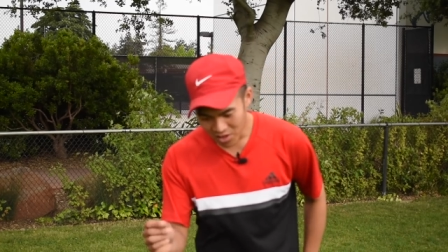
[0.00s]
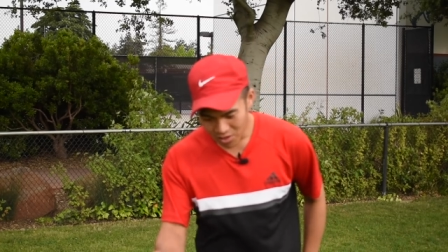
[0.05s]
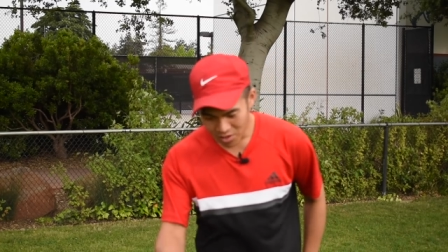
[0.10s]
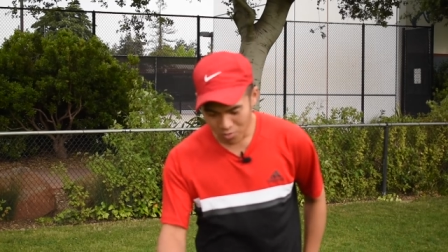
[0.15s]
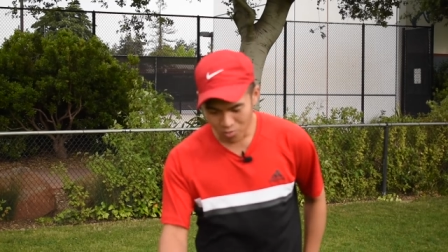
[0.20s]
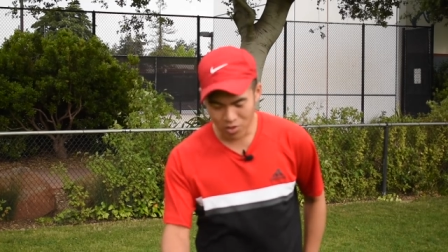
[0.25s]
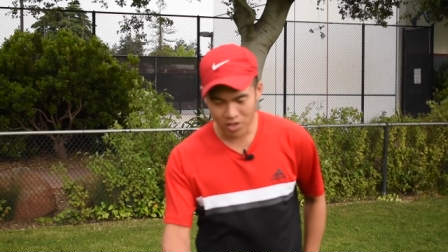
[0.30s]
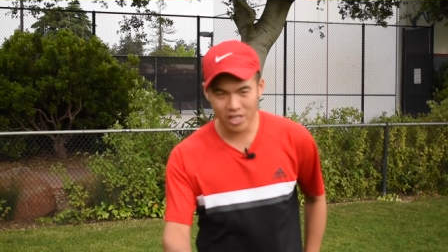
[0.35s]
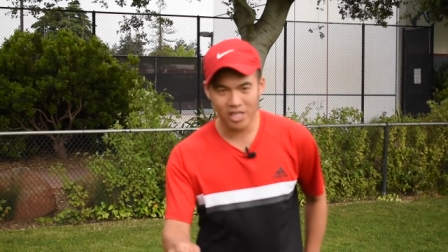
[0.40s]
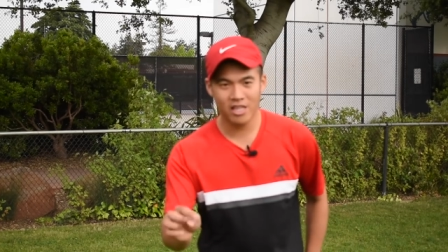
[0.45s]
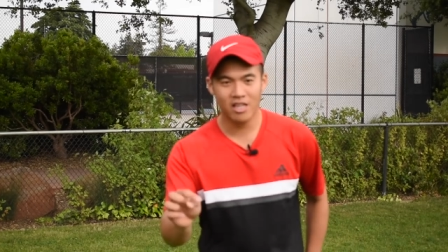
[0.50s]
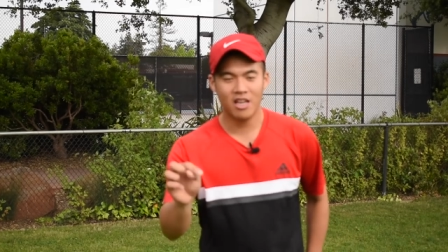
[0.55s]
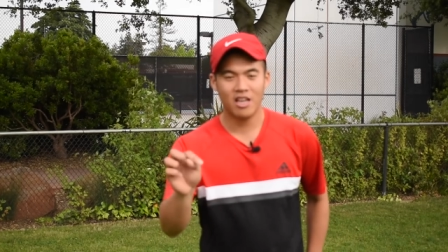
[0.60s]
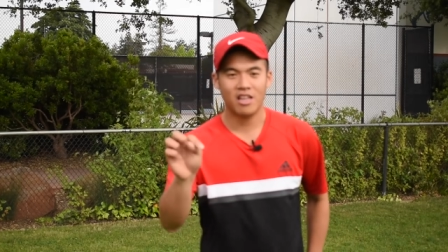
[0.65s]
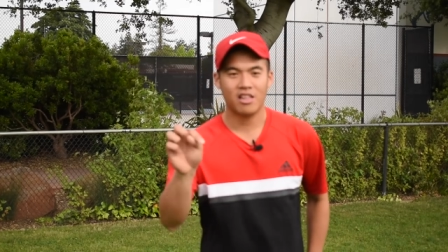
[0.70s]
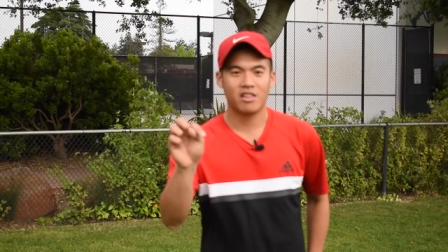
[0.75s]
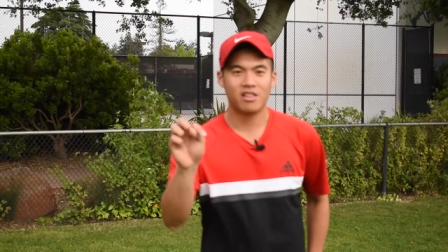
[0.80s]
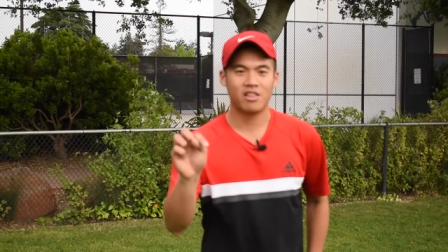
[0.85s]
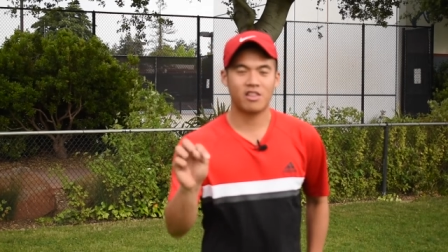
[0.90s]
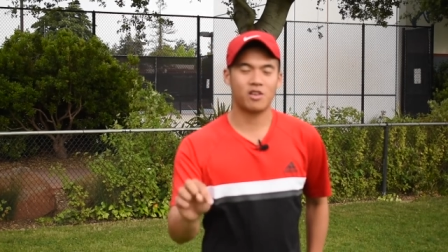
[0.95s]
really
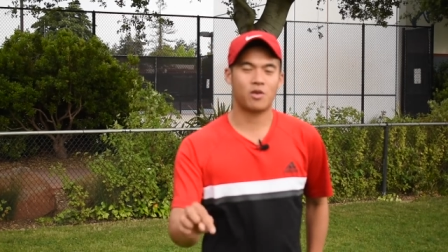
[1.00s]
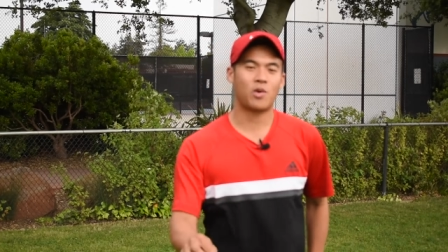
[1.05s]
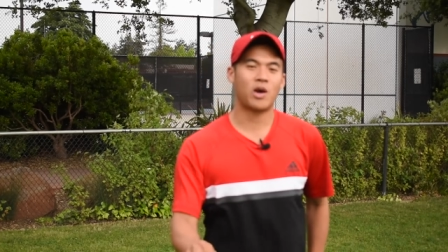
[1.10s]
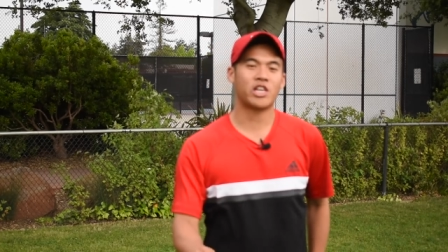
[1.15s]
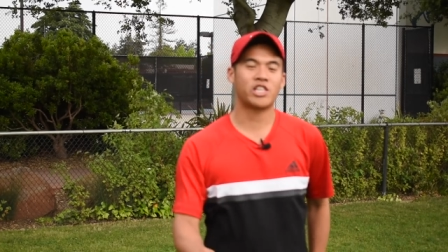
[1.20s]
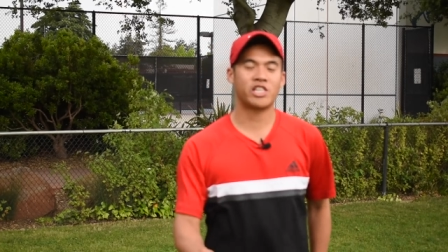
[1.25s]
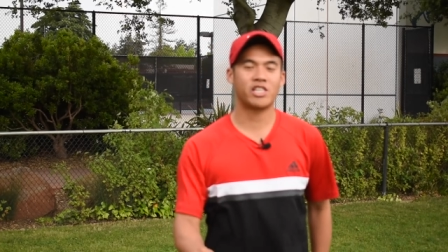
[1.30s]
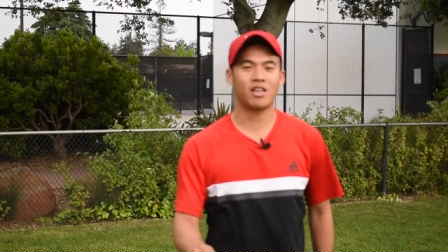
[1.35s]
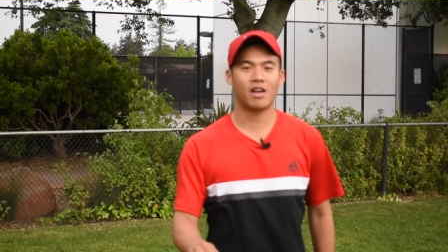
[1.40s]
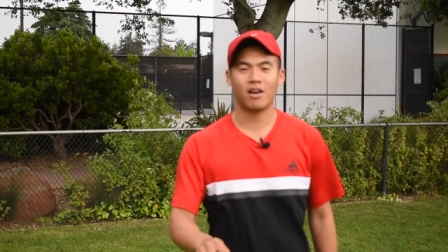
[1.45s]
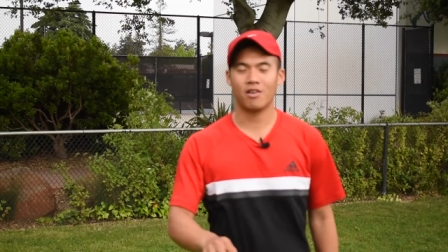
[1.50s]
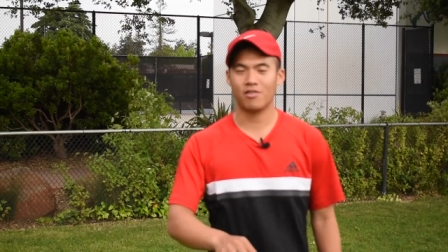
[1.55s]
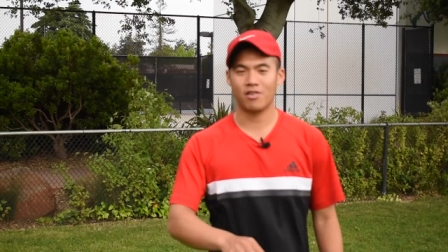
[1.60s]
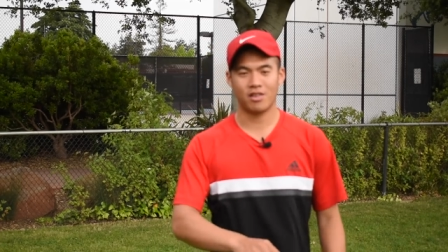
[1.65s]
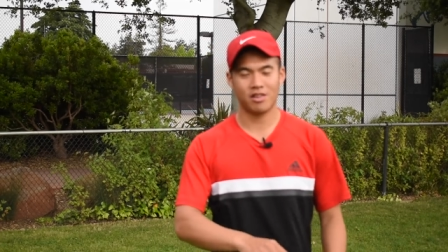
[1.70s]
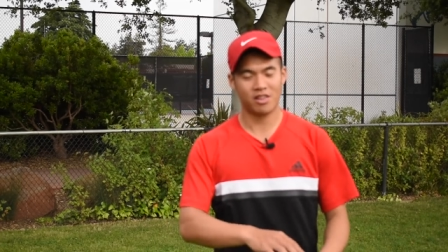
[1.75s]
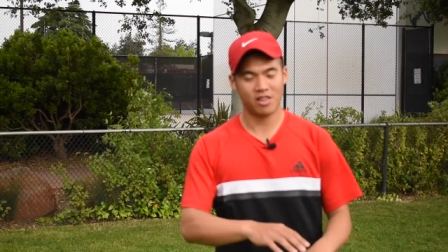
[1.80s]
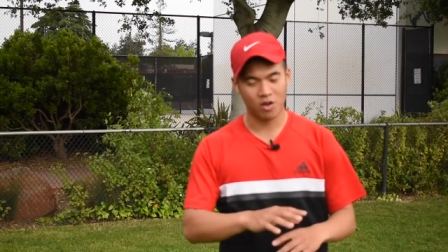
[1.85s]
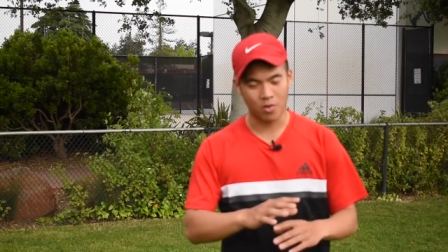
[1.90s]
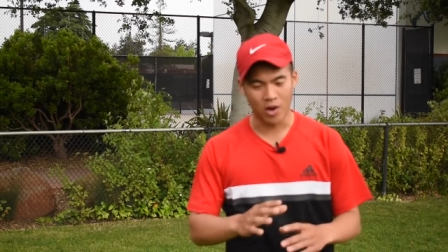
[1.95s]
the question
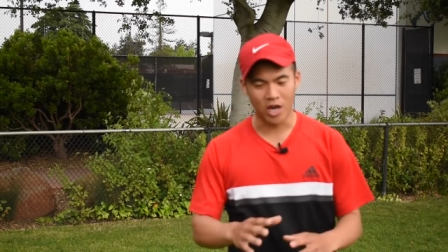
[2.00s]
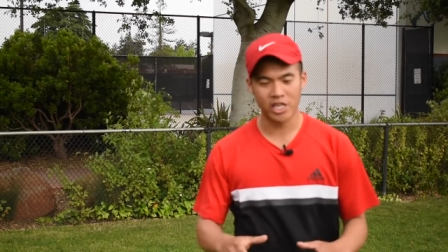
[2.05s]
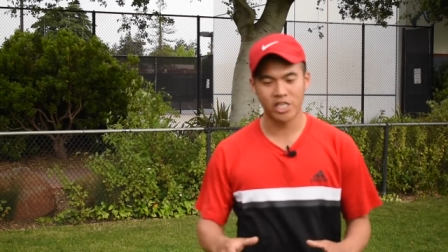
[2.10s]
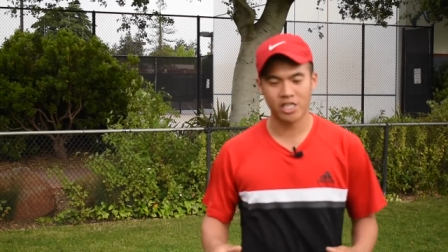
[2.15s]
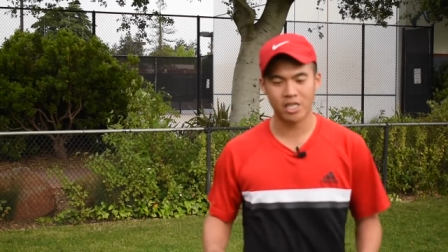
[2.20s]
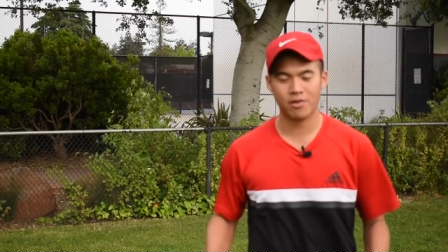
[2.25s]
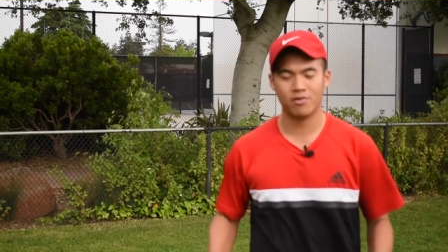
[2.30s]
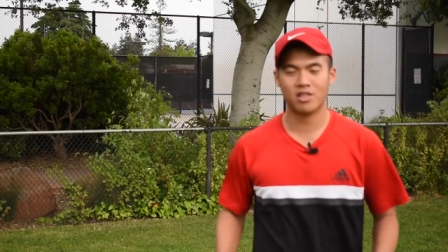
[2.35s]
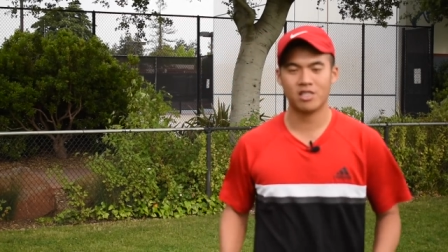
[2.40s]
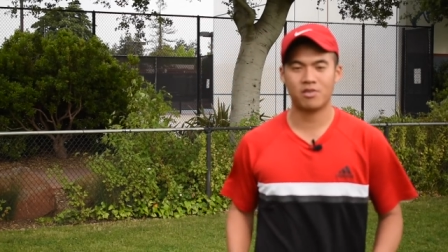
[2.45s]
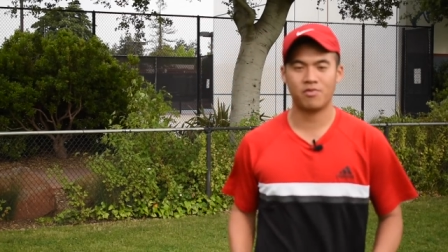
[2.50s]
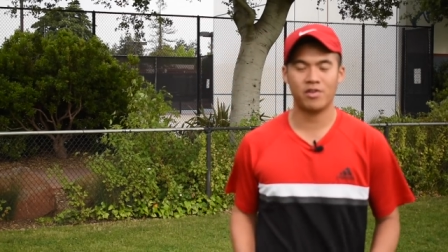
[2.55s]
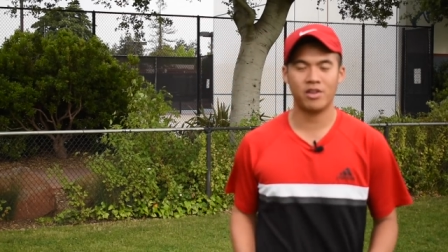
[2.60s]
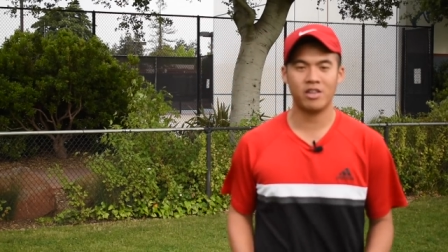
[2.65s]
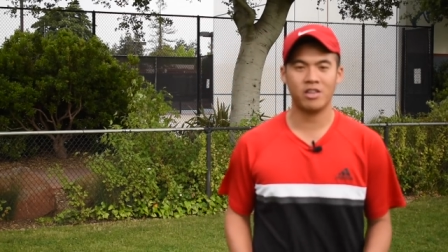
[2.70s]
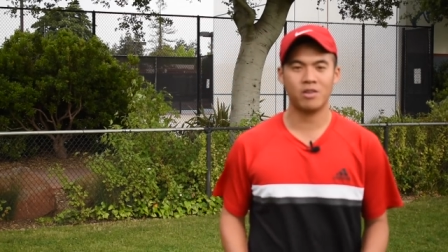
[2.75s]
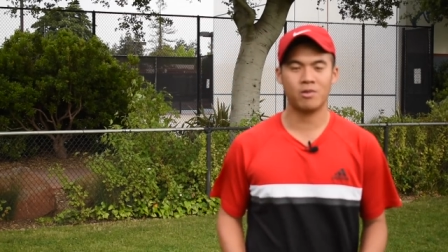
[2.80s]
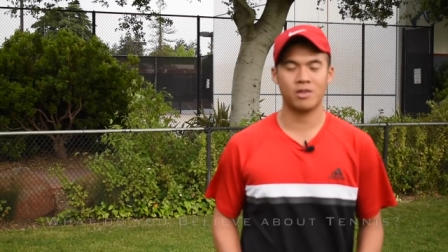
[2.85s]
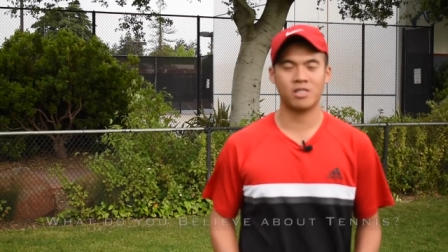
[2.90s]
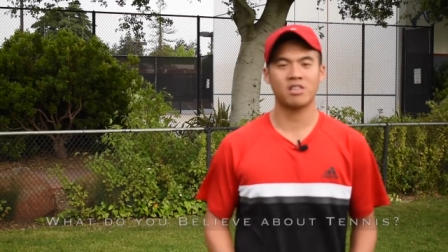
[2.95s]
of this
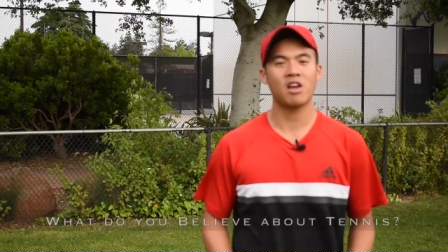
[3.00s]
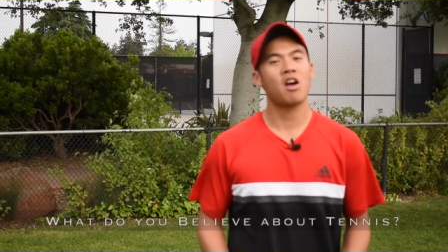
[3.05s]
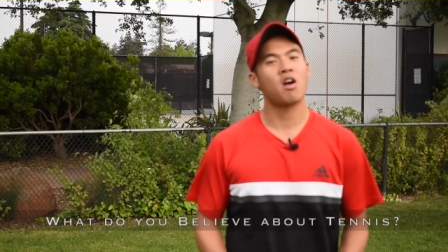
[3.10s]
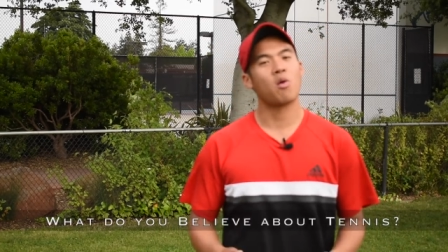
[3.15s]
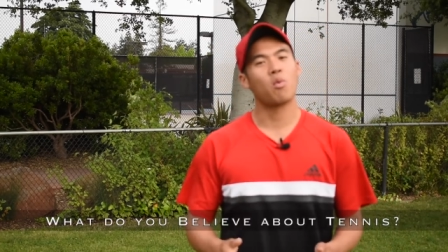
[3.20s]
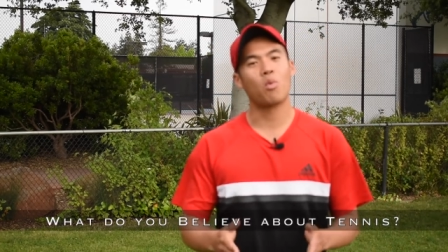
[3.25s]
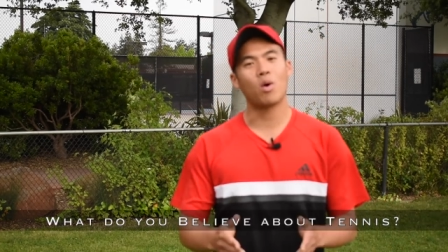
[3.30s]
video is,